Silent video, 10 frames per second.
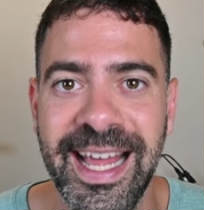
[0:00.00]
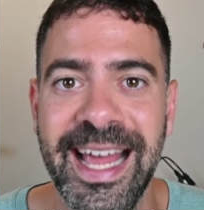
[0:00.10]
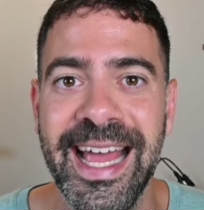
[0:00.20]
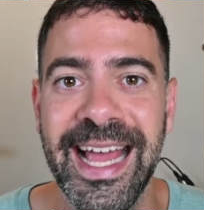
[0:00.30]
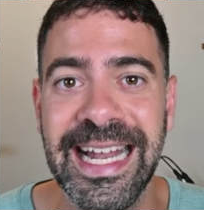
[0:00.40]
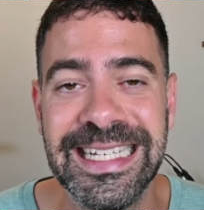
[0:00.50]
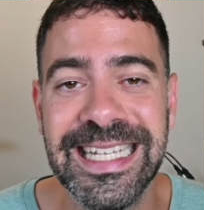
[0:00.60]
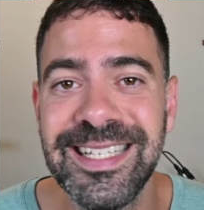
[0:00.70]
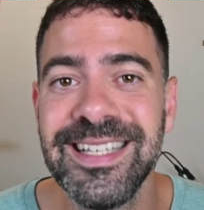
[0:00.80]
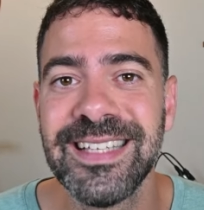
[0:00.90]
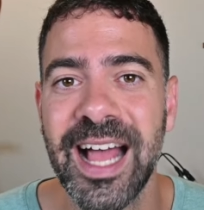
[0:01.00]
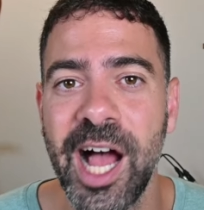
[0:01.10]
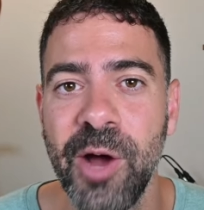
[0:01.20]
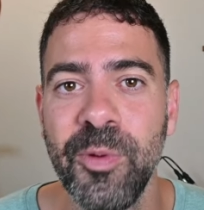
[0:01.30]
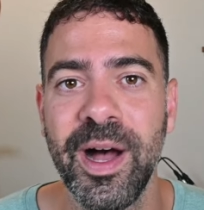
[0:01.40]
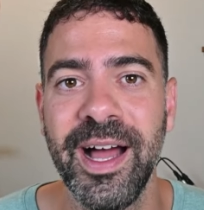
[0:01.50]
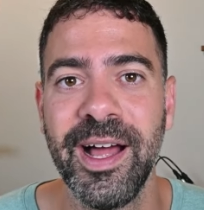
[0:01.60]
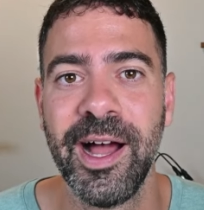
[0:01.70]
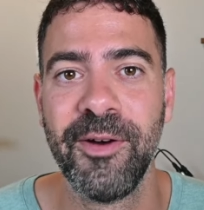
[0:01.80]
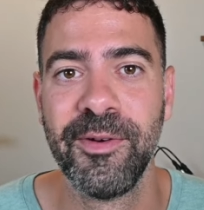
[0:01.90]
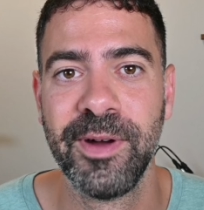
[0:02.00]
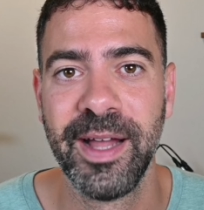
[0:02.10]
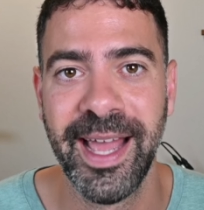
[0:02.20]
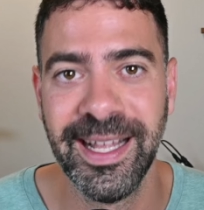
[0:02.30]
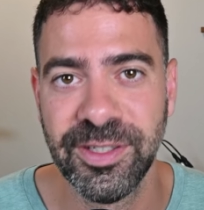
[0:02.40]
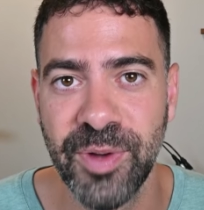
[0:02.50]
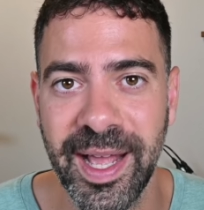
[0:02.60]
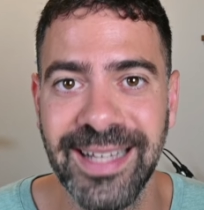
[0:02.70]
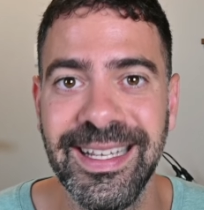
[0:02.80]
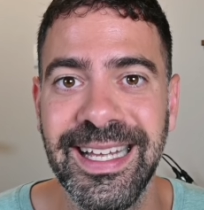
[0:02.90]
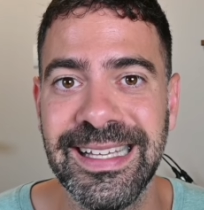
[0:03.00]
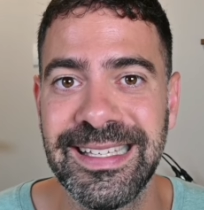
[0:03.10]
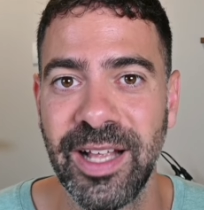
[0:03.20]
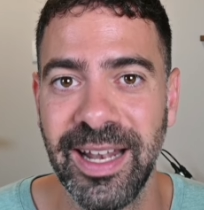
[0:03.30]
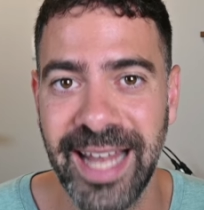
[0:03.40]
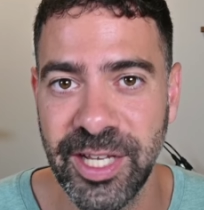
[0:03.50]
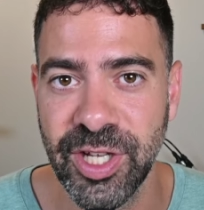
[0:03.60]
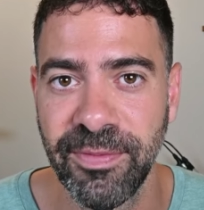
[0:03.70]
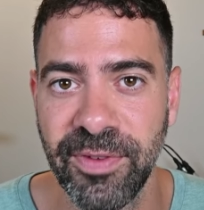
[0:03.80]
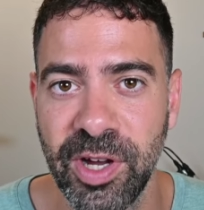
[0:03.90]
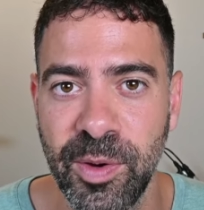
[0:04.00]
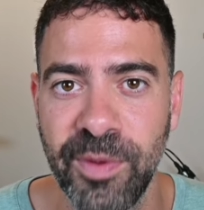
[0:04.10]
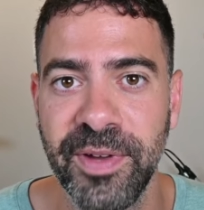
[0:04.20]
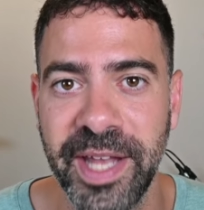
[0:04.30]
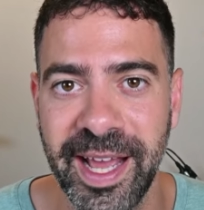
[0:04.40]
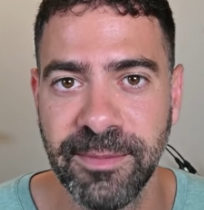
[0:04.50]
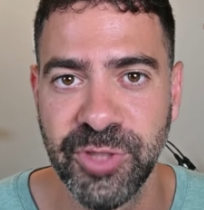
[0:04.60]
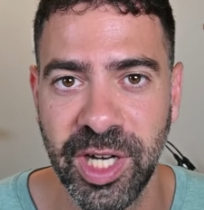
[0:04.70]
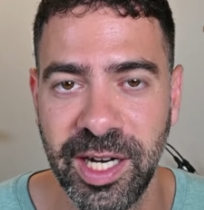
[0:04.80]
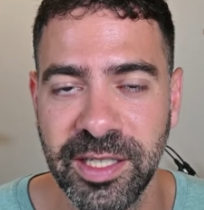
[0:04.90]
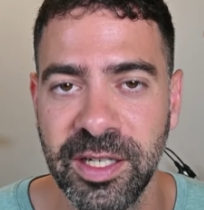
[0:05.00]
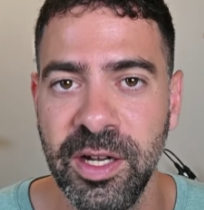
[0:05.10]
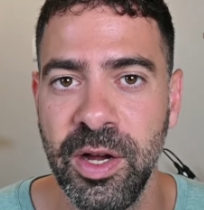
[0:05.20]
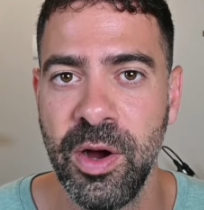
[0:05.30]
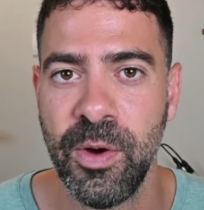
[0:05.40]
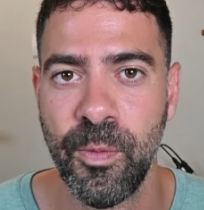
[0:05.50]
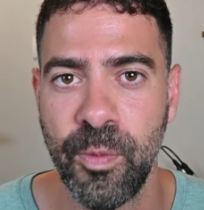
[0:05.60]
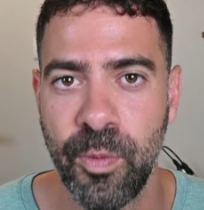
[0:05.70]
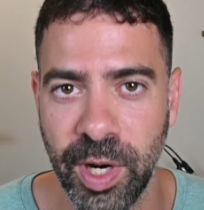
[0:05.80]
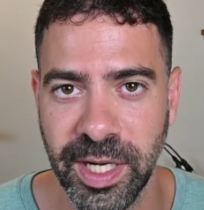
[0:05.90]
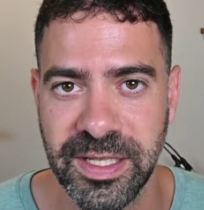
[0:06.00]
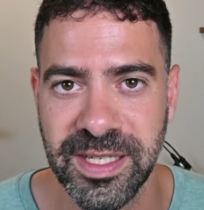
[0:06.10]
And this is how end-to-end installation flow of an Helm chart works.